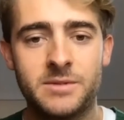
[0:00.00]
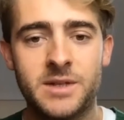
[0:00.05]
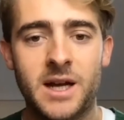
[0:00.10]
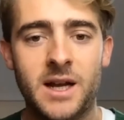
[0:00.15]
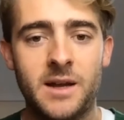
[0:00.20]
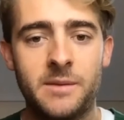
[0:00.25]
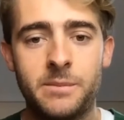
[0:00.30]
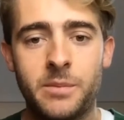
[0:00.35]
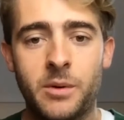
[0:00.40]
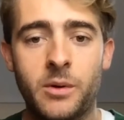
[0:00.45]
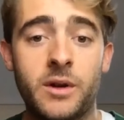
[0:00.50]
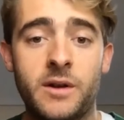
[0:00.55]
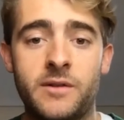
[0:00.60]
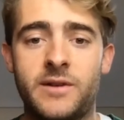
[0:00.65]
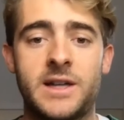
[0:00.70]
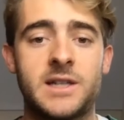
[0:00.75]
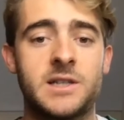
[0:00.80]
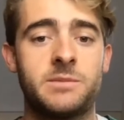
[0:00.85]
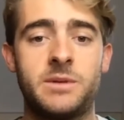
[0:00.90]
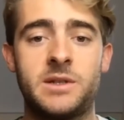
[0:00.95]
Taleb point of
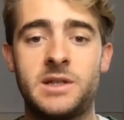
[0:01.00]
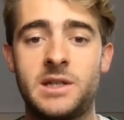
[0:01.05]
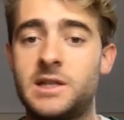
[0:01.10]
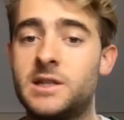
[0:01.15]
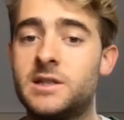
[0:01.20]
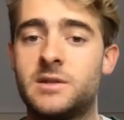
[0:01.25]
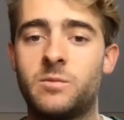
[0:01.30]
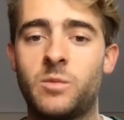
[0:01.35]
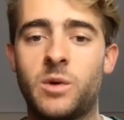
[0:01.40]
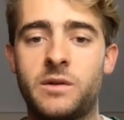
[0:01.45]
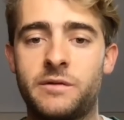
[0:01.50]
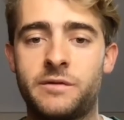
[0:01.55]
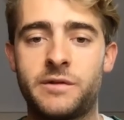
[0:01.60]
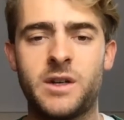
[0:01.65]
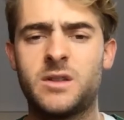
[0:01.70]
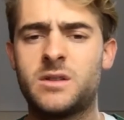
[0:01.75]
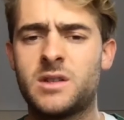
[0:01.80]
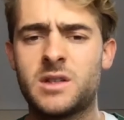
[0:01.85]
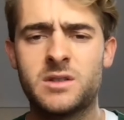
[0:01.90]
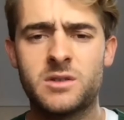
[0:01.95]
expertise in one
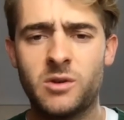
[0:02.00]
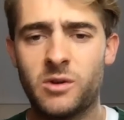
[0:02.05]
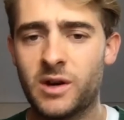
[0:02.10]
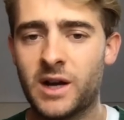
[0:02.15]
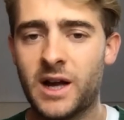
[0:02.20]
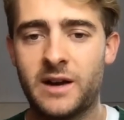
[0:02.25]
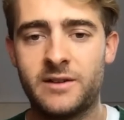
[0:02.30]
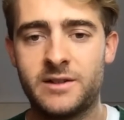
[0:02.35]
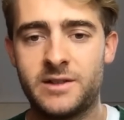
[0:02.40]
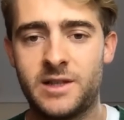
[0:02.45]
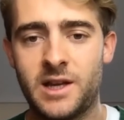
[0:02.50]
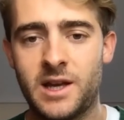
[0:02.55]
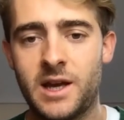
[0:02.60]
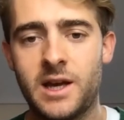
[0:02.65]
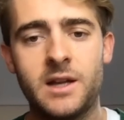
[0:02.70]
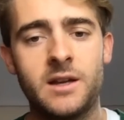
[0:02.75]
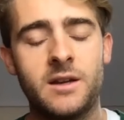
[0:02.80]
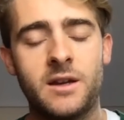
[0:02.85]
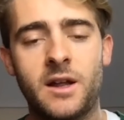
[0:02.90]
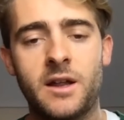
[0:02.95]
field does not guarantee it
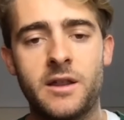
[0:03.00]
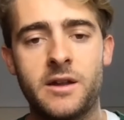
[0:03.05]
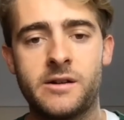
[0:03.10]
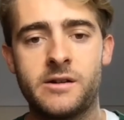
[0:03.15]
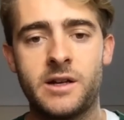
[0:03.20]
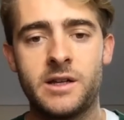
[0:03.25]
in another.